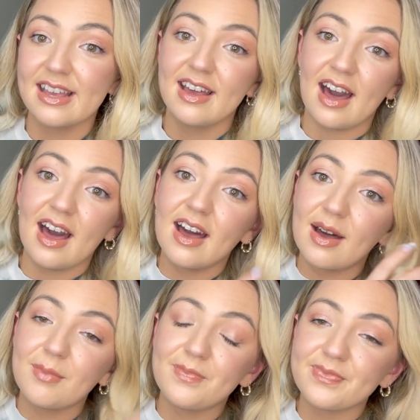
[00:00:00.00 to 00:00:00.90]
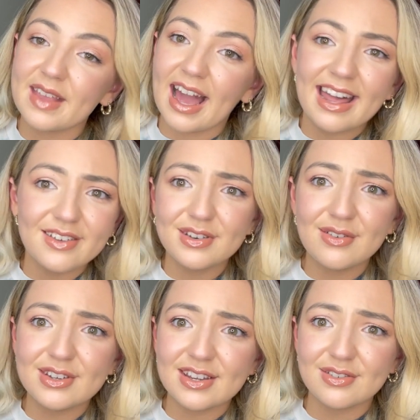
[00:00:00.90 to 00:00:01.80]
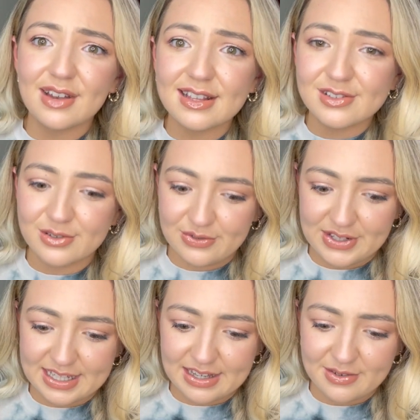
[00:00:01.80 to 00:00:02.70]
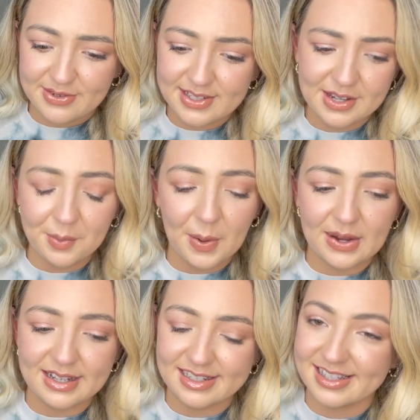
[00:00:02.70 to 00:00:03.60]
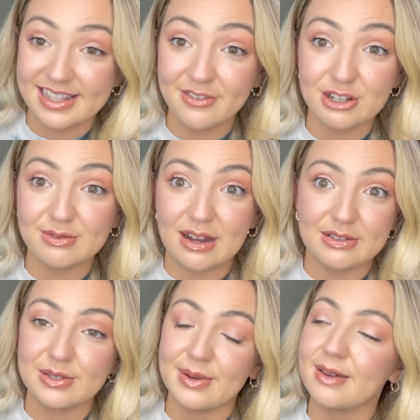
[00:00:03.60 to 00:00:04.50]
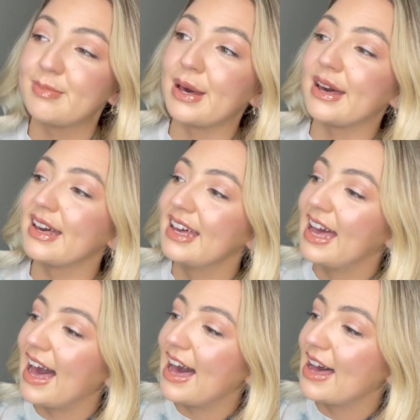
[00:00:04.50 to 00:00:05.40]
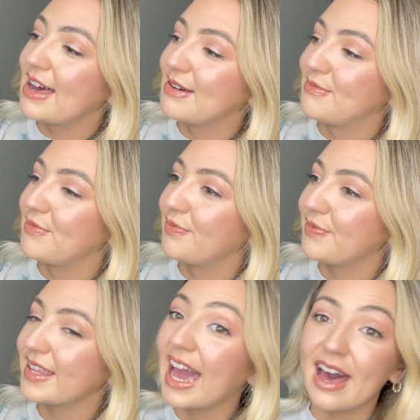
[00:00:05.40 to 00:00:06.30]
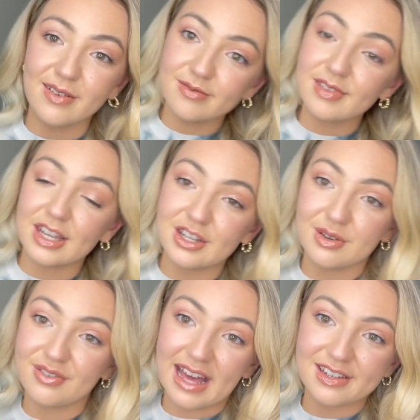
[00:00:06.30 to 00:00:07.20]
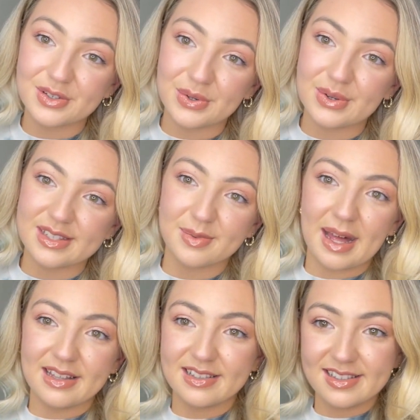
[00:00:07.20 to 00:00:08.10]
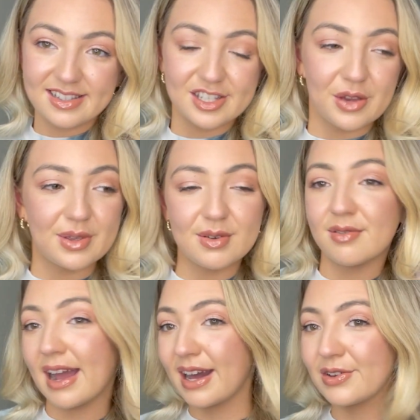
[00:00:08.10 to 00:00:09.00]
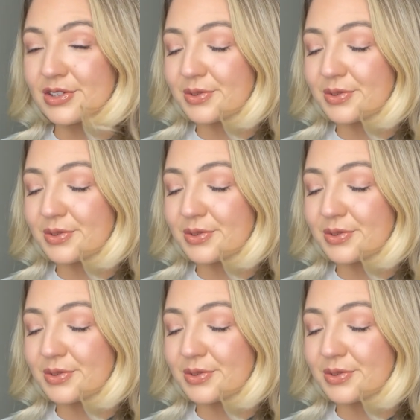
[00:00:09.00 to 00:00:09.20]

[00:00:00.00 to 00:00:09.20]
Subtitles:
and I've never done a flat tour video. Don't know why, just never got round to it, but yeah, going to do a flat tour as well to show you around.